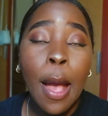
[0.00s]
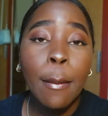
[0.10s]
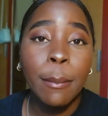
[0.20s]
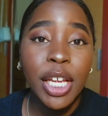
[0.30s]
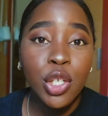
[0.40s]

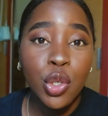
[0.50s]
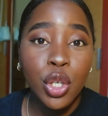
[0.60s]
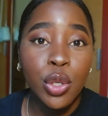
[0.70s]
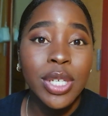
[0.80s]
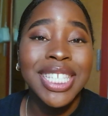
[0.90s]
Make sure
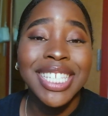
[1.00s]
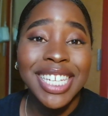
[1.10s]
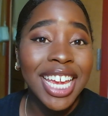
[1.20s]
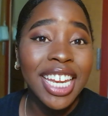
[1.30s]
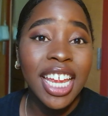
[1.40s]
you're
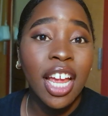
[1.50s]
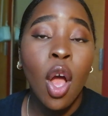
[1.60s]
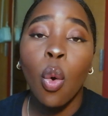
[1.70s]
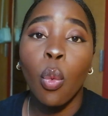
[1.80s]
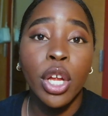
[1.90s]
stating
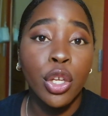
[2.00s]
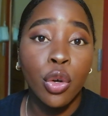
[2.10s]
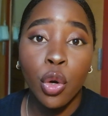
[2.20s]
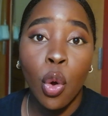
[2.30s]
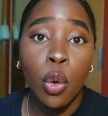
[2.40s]
what your
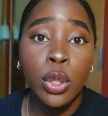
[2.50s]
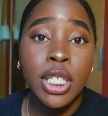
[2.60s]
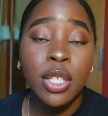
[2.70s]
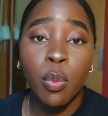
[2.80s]
goals,